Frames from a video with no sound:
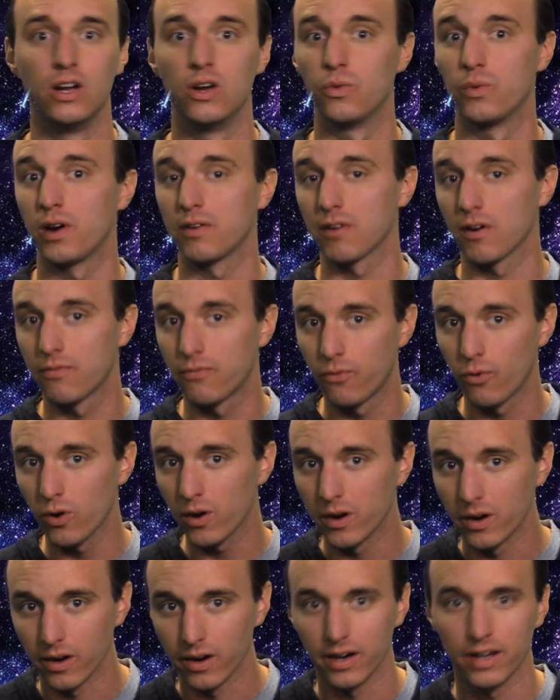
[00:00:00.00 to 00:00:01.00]
We have our
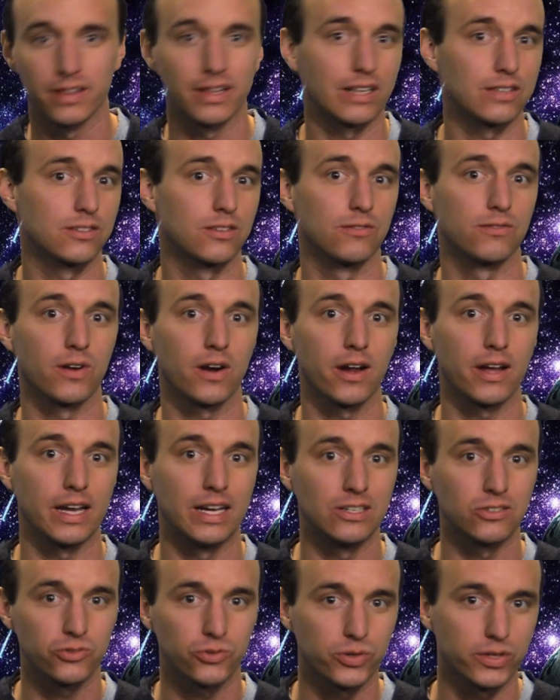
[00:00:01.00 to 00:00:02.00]
foyer, and that's the very
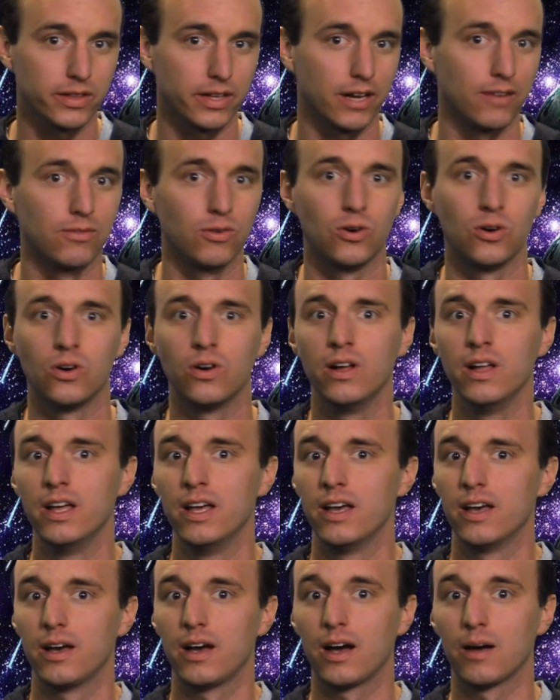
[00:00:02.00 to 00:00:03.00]
entry level
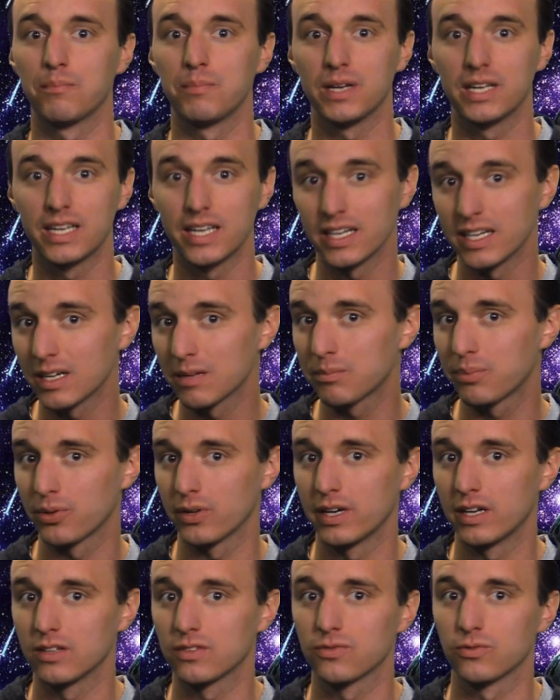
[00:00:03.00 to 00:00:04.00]
beginning
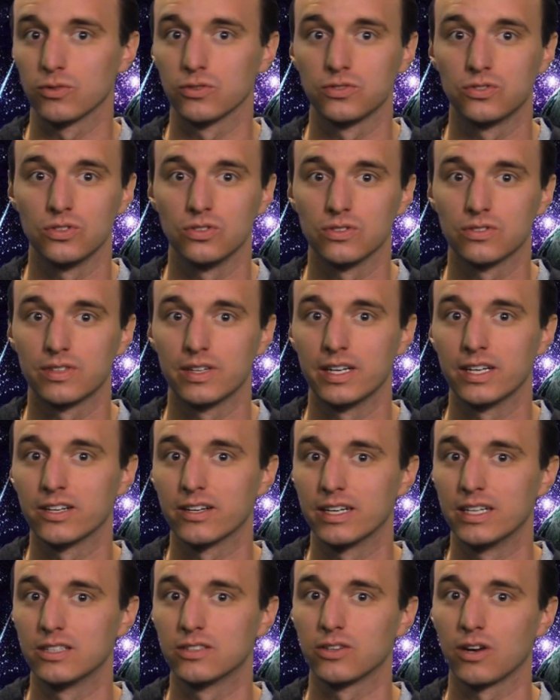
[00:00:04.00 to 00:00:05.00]
place for students to
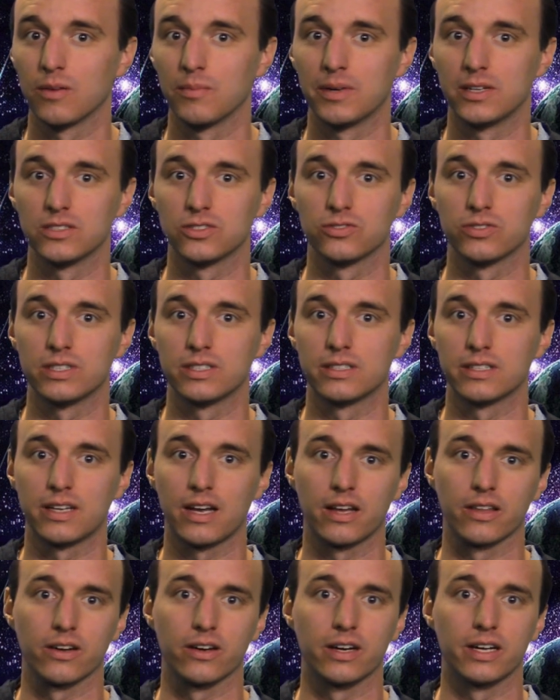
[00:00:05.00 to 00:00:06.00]
enter into our ministry
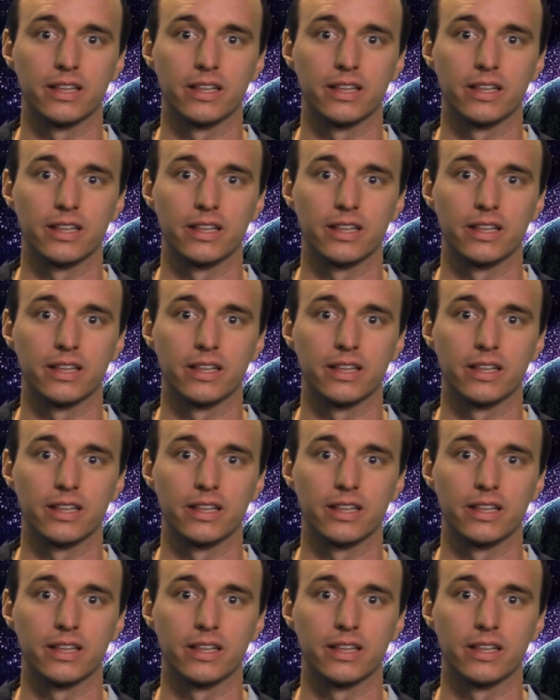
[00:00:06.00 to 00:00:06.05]
together.